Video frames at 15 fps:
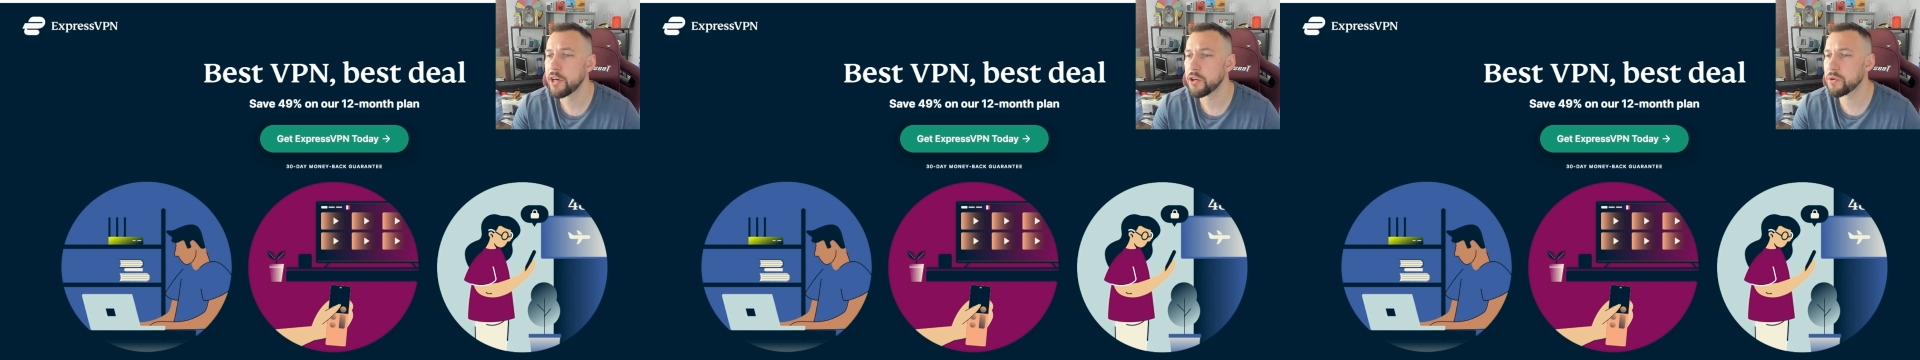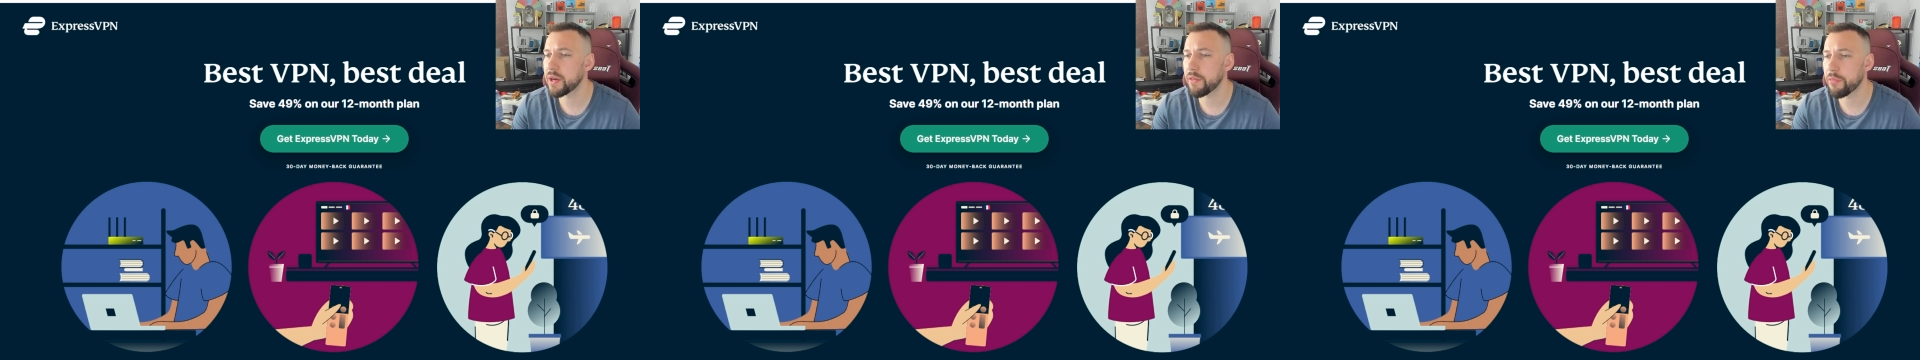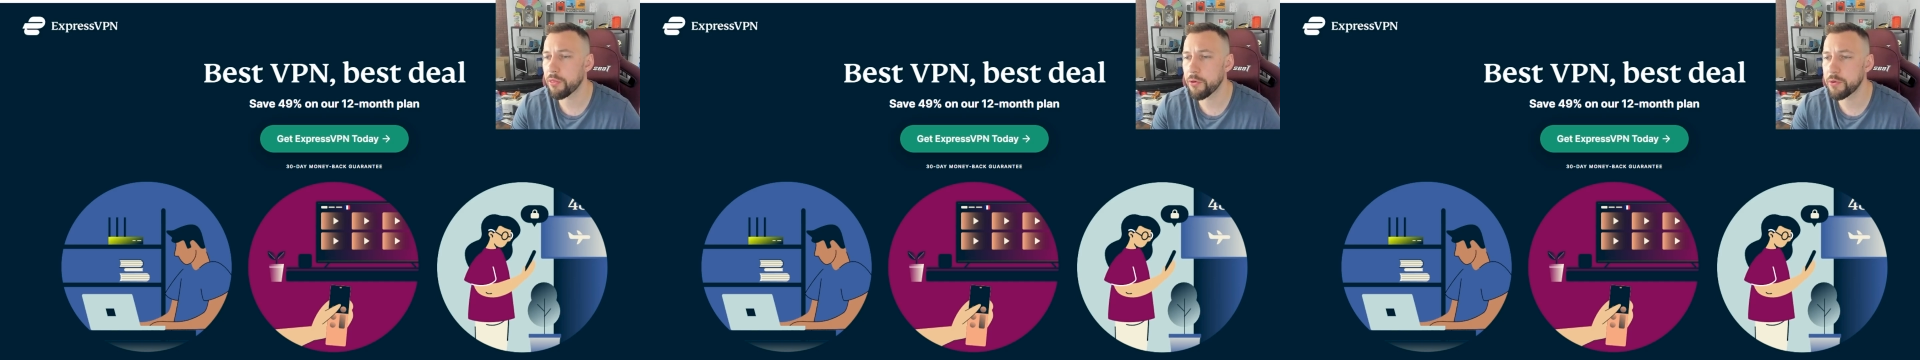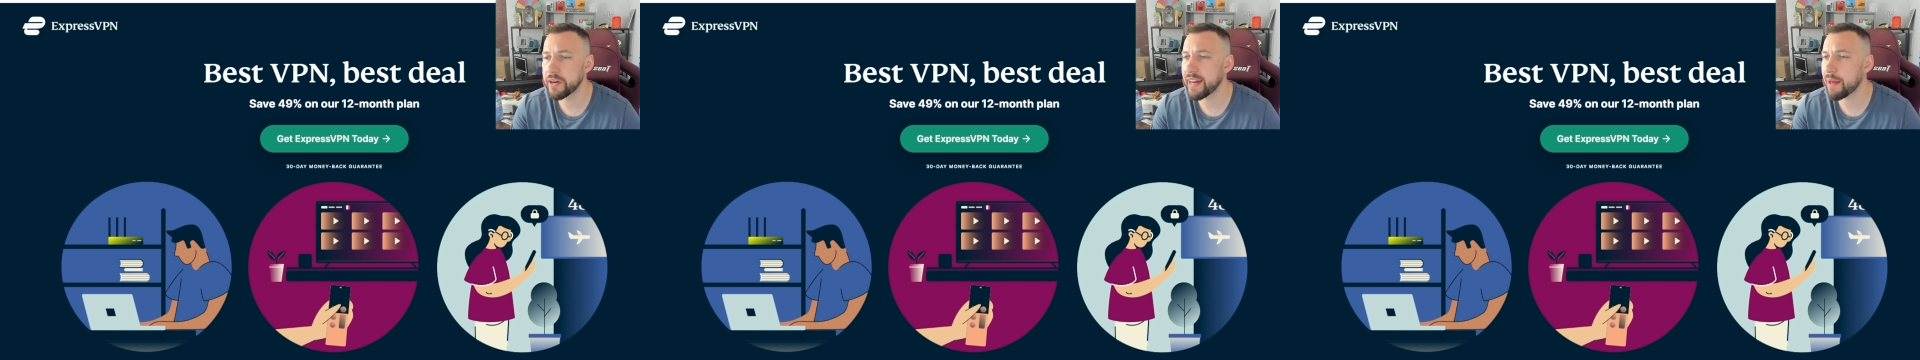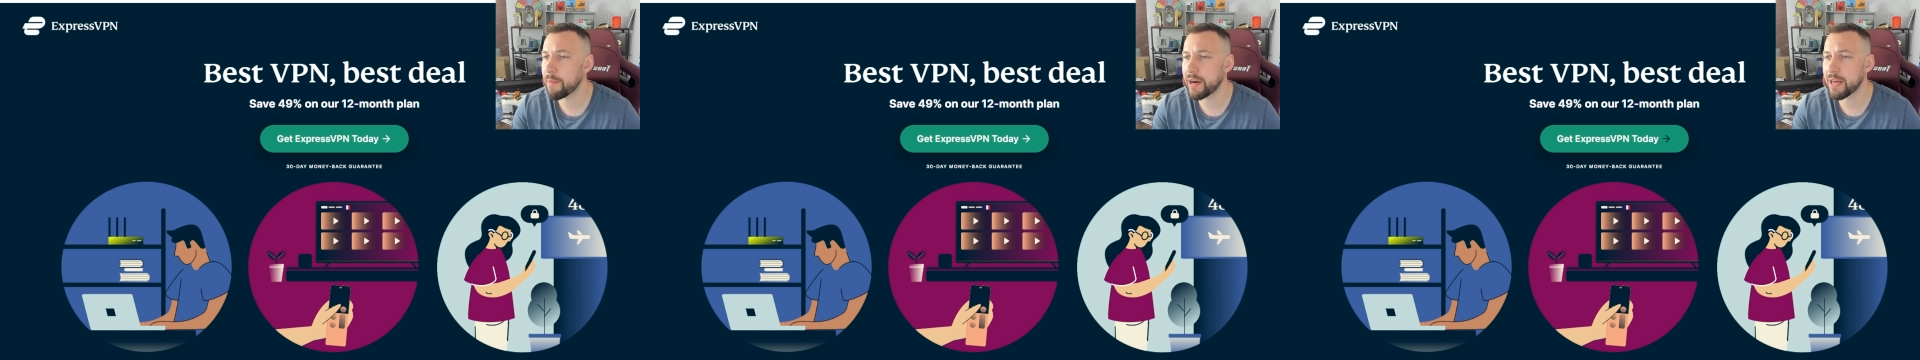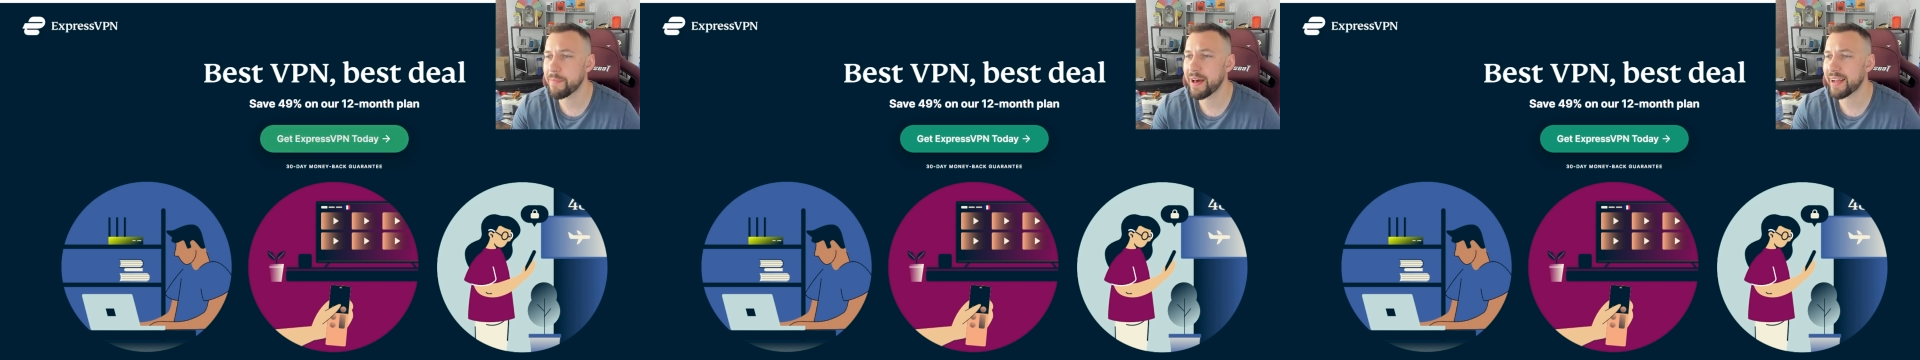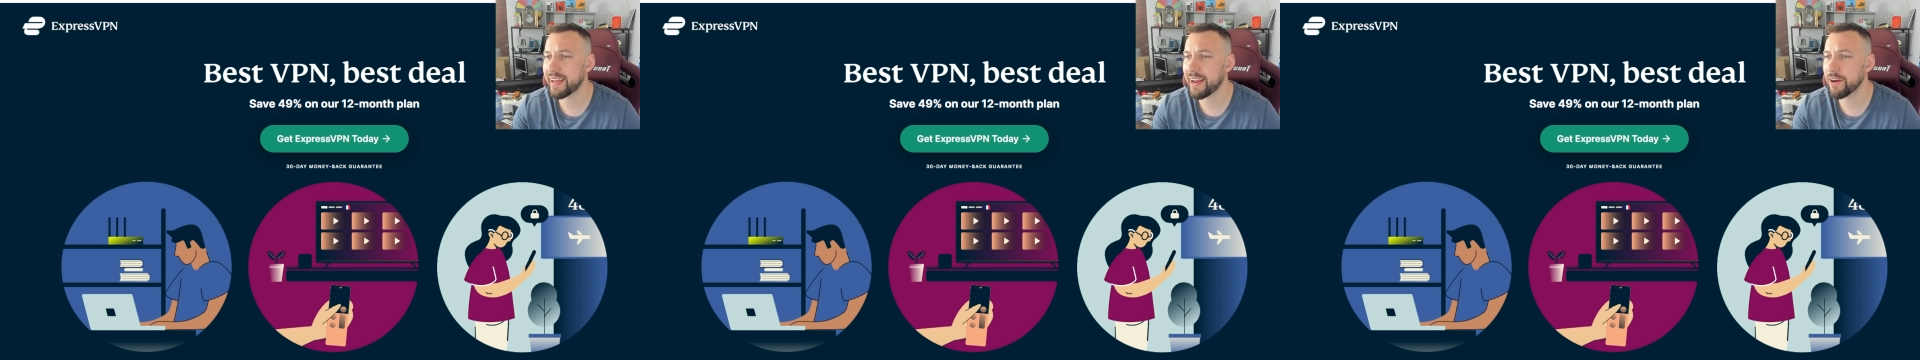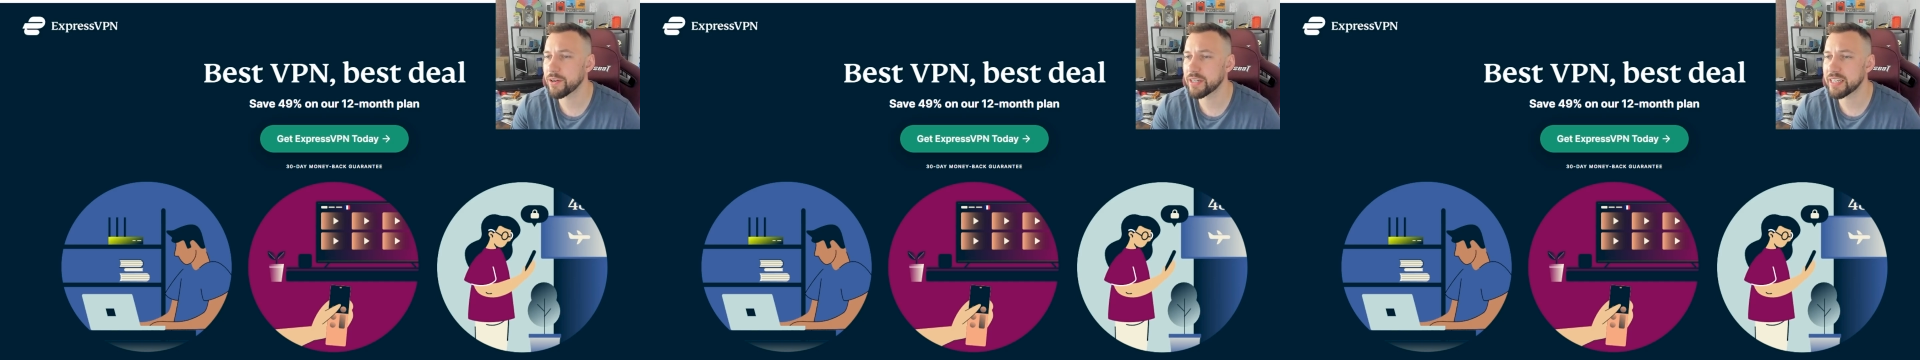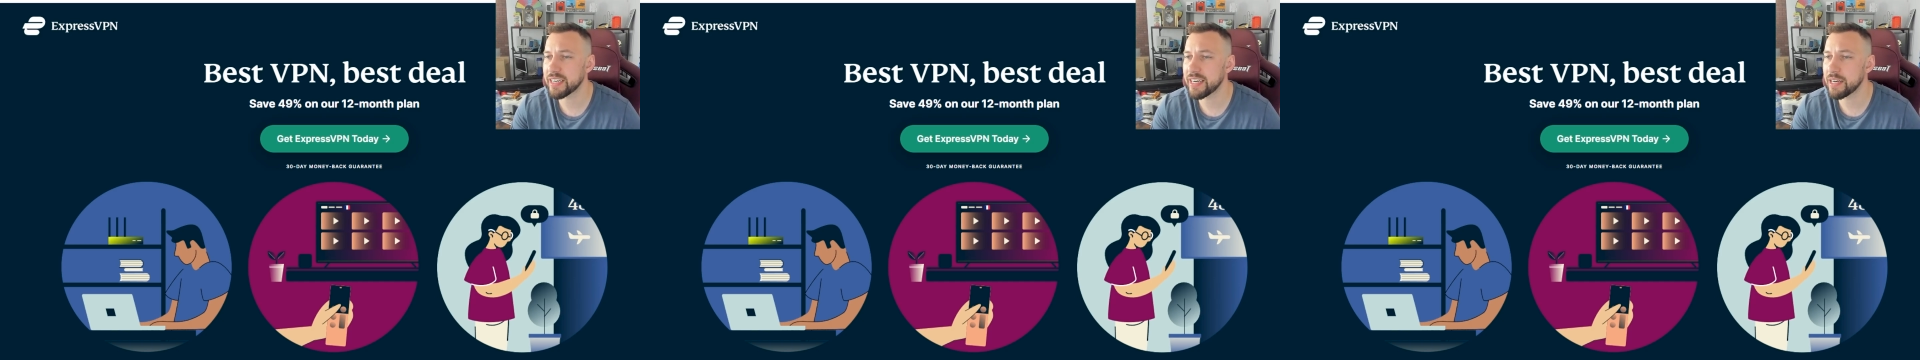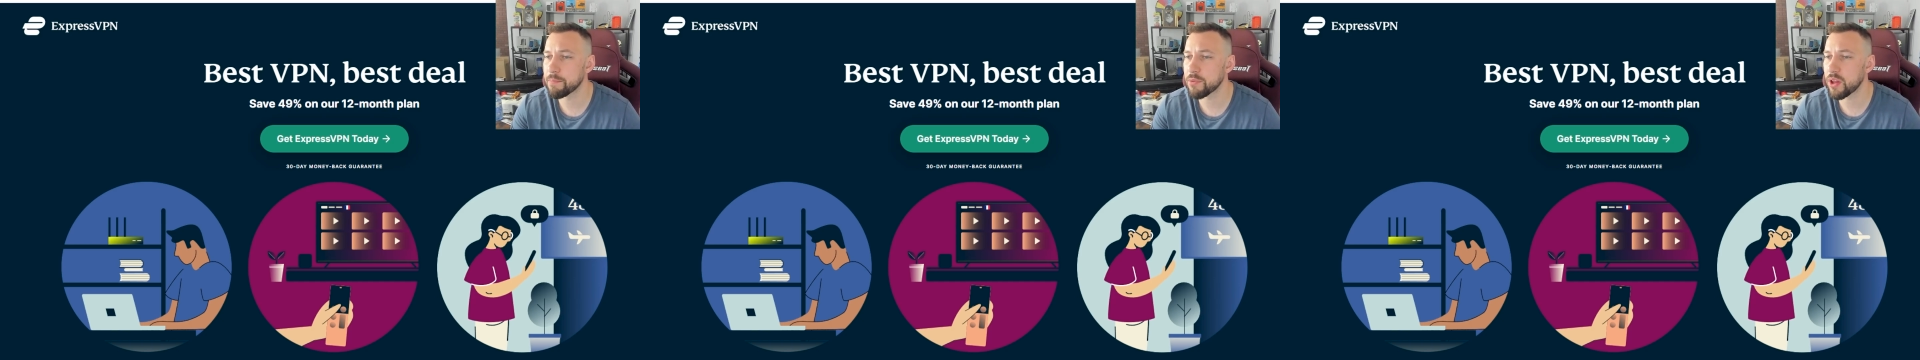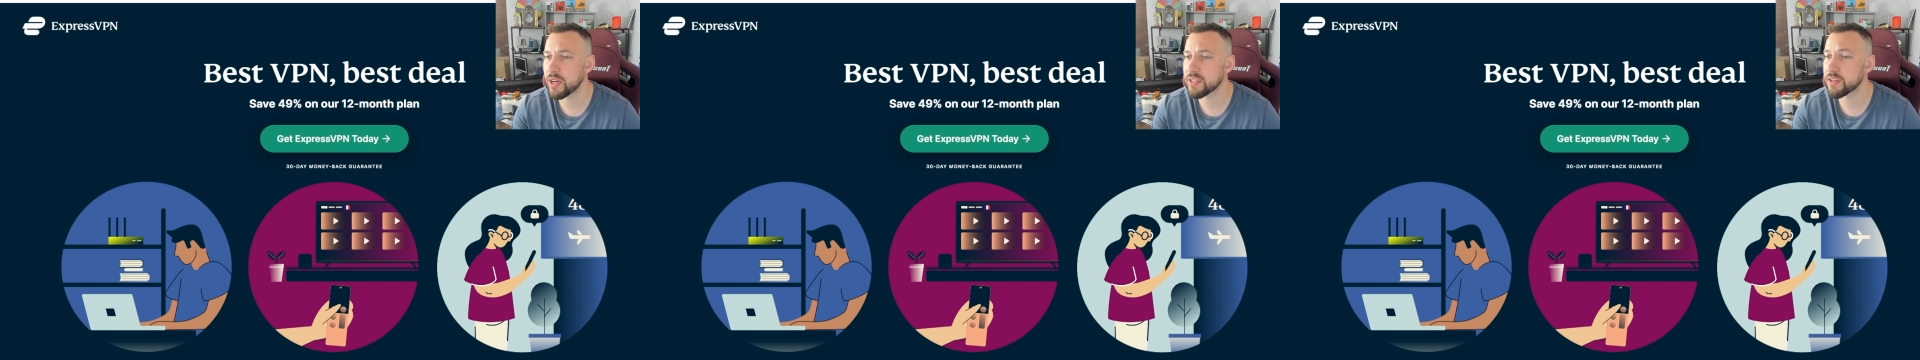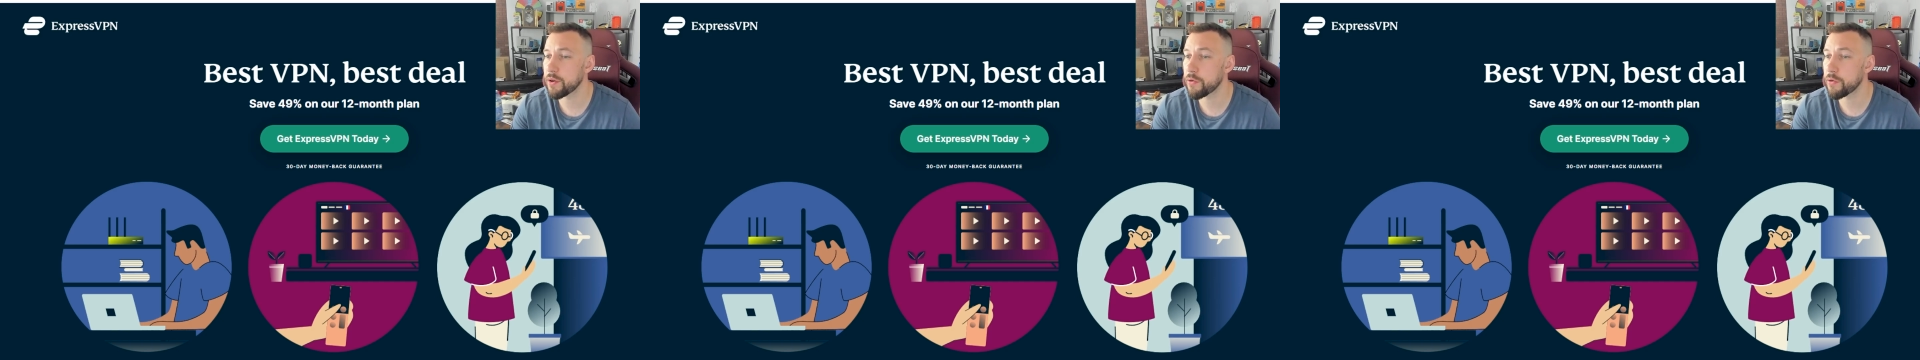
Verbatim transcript: You get 30 day money back guarantee plus